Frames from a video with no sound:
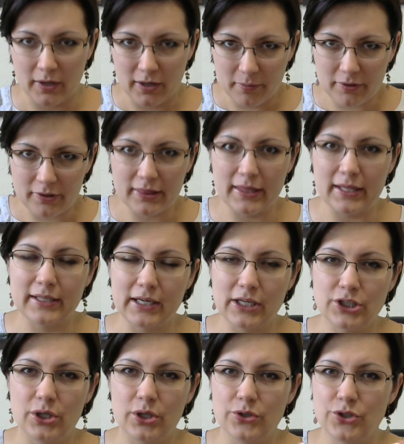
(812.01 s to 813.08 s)
Remember the thing that I
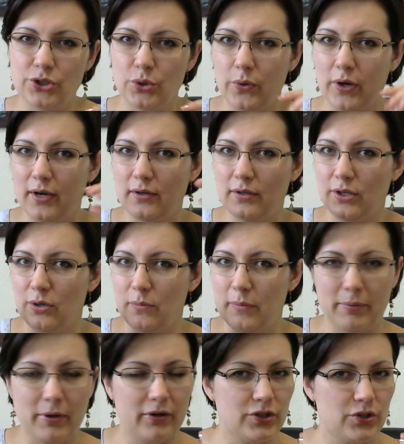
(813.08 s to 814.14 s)
told you when, my
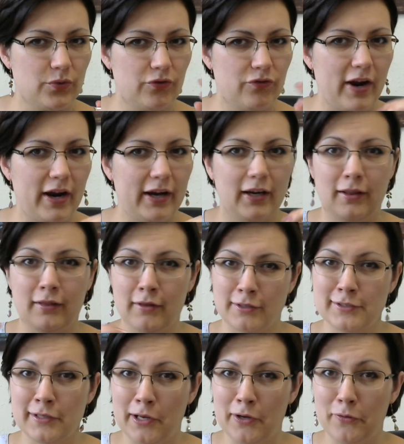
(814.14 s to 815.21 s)
parents were fighting and the next
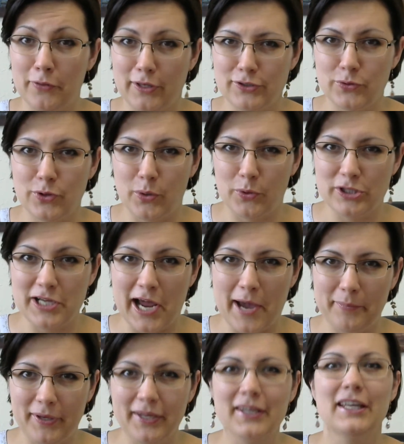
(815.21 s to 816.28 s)
thing I know that they were
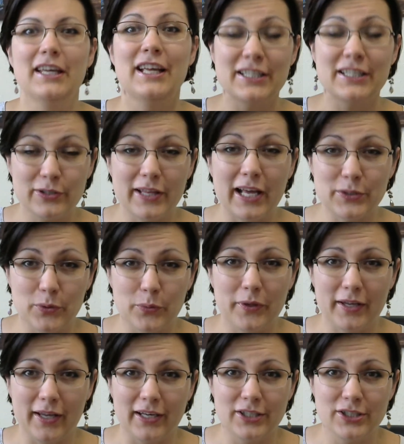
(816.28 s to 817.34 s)
tapping? So that's what we're
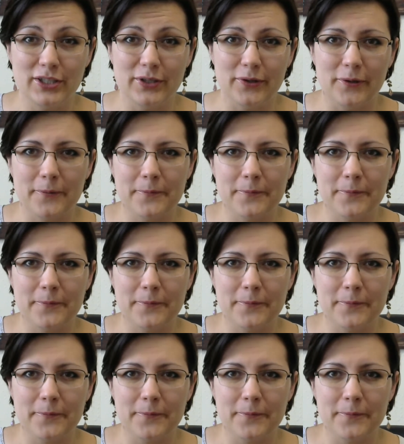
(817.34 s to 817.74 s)
going to do.